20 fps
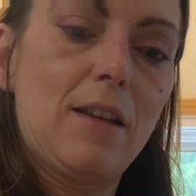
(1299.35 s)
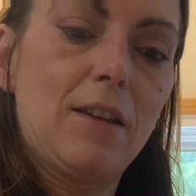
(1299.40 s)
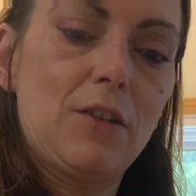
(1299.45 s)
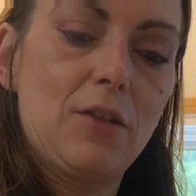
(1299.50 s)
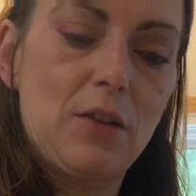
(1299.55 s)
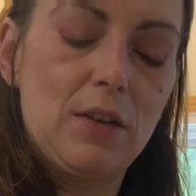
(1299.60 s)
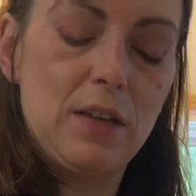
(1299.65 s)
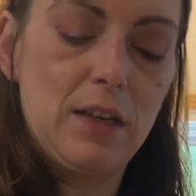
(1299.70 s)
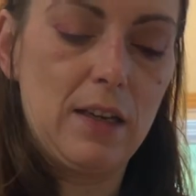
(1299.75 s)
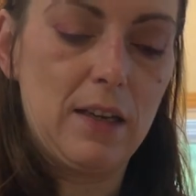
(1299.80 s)

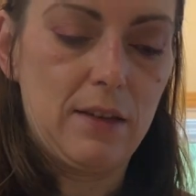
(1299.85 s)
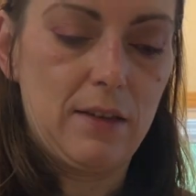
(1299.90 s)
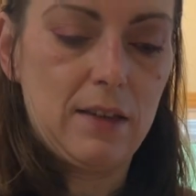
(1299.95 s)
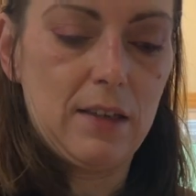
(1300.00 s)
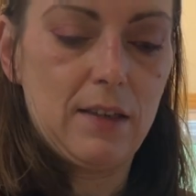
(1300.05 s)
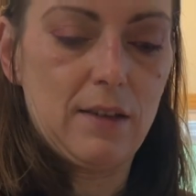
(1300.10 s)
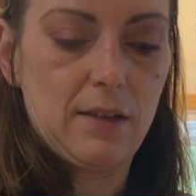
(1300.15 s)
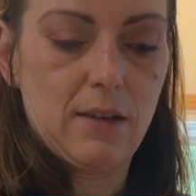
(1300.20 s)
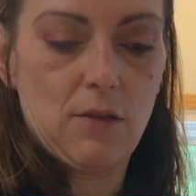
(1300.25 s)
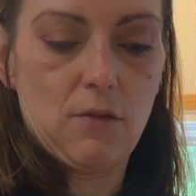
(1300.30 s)
Trying to get
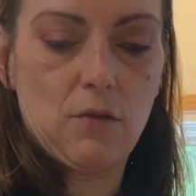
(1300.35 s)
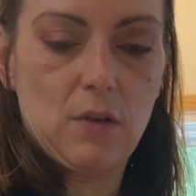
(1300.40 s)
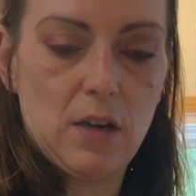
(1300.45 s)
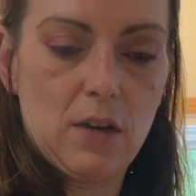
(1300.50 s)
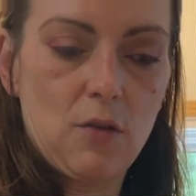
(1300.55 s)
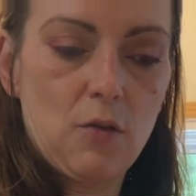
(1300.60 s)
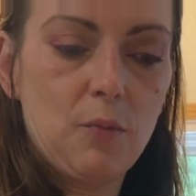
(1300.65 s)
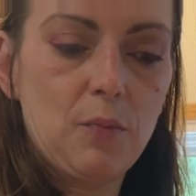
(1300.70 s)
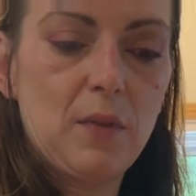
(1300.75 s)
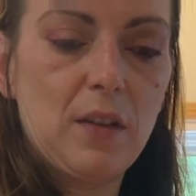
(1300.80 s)
these out. I
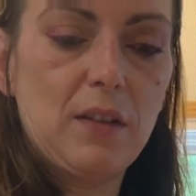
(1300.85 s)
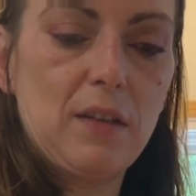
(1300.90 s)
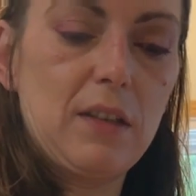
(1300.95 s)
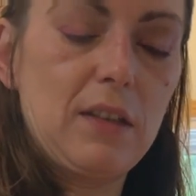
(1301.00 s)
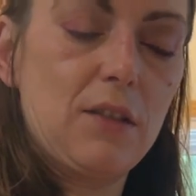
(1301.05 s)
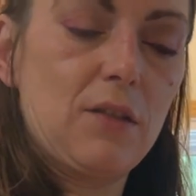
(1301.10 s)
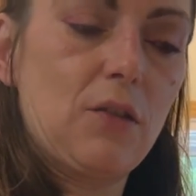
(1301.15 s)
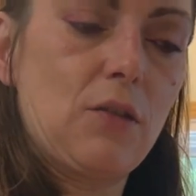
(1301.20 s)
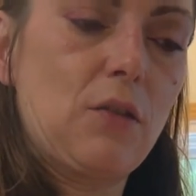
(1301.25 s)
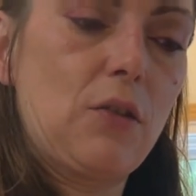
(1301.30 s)
hope that
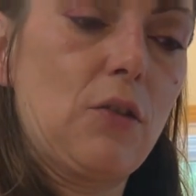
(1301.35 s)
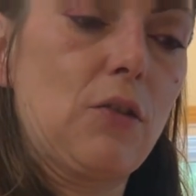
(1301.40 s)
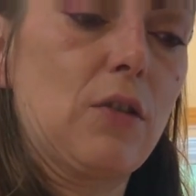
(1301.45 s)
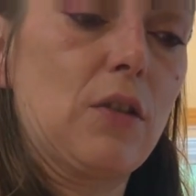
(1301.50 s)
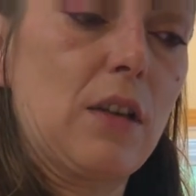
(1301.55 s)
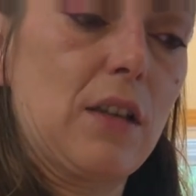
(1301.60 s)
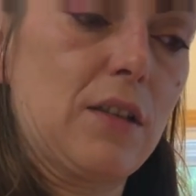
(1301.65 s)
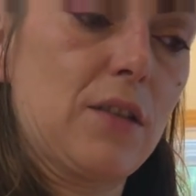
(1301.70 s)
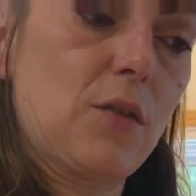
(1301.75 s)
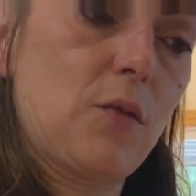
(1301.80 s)
these are good.
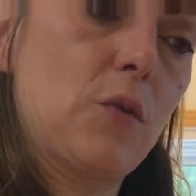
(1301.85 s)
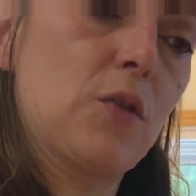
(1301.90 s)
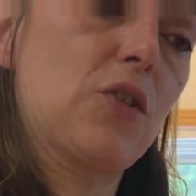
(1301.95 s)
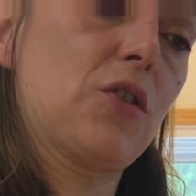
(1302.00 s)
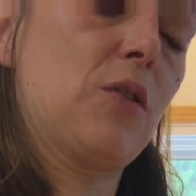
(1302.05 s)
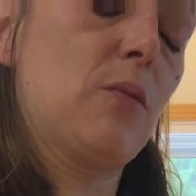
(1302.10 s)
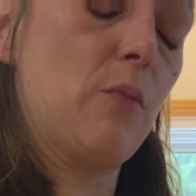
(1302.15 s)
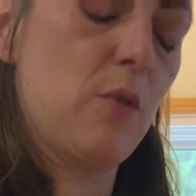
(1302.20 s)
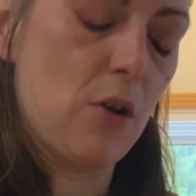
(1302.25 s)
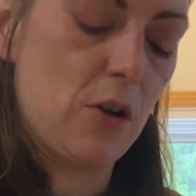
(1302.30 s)
I squished
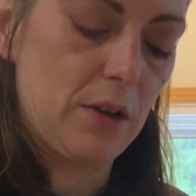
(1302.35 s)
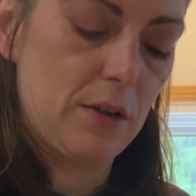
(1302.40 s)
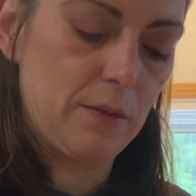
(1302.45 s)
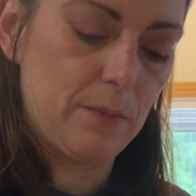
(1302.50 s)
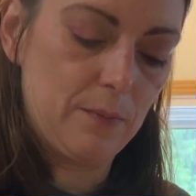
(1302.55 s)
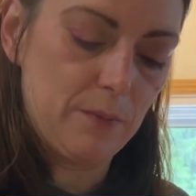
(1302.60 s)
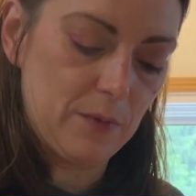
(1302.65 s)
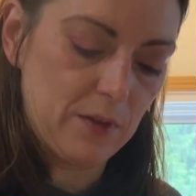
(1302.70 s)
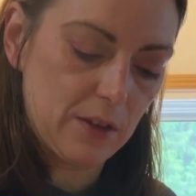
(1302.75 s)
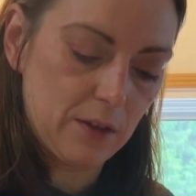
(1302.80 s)
the
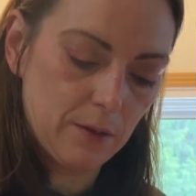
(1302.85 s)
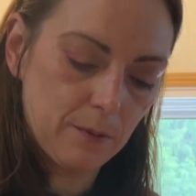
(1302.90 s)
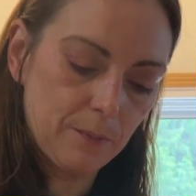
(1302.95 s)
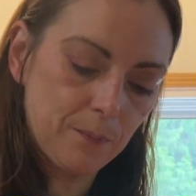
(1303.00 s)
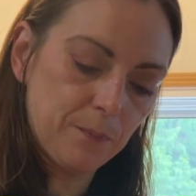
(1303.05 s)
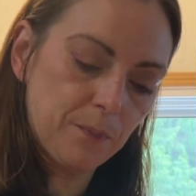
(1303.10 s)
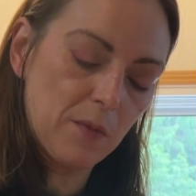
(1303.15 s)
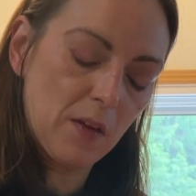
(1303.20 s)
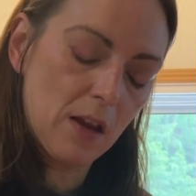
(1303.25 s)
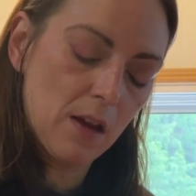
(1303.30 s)
bottoms.
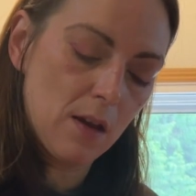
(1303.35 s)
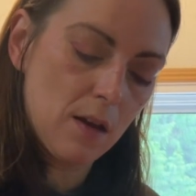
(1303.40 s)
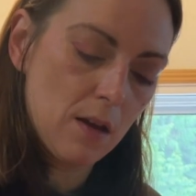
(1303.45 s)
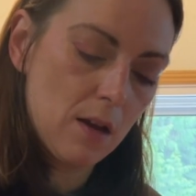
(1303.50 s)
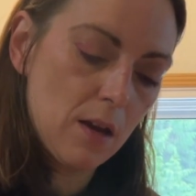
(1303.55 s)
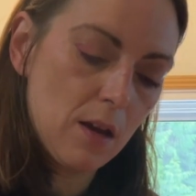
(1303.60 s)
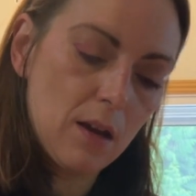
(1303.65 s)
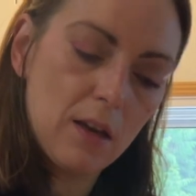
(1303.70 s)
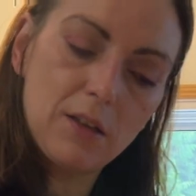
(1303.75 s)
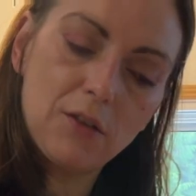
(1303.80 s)

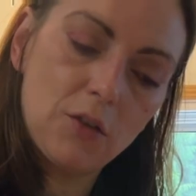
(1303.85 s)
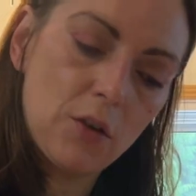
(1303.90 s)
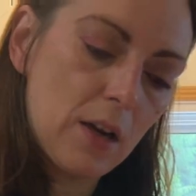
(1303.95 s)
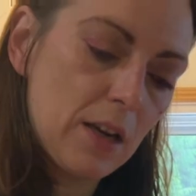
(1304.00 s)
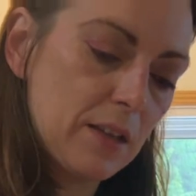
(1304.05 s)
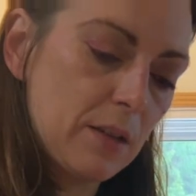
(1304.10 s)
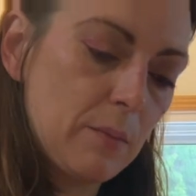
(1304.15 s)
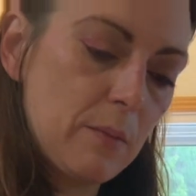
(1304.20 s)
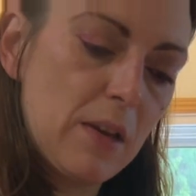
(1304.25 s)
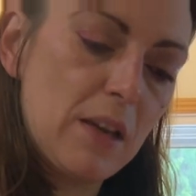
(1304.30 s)
I
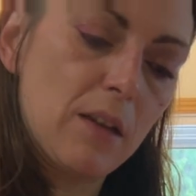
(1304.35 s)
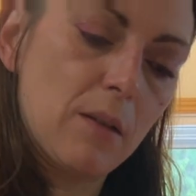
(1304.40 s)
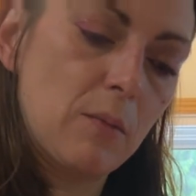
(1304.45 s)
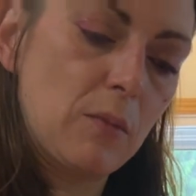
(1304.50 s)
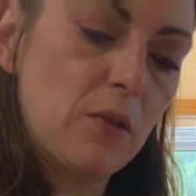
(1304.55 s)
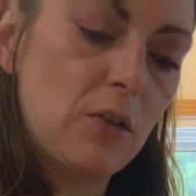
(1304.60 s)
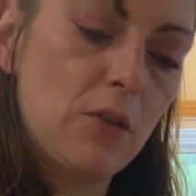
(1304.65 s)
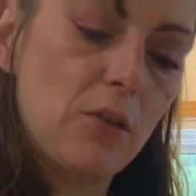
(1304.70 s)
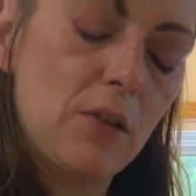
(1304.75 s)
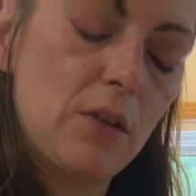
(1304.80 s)
tried to make them
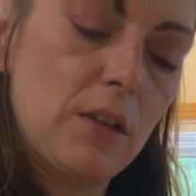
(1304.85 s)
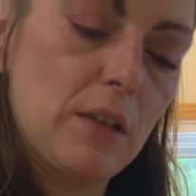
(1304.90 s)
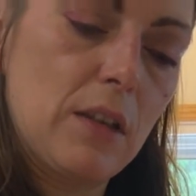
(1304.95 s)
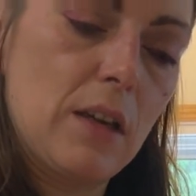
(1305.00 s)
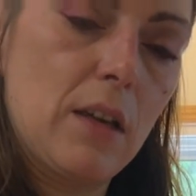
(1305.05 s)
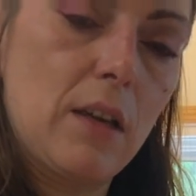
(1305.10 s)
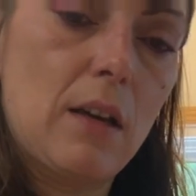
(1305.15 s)
good.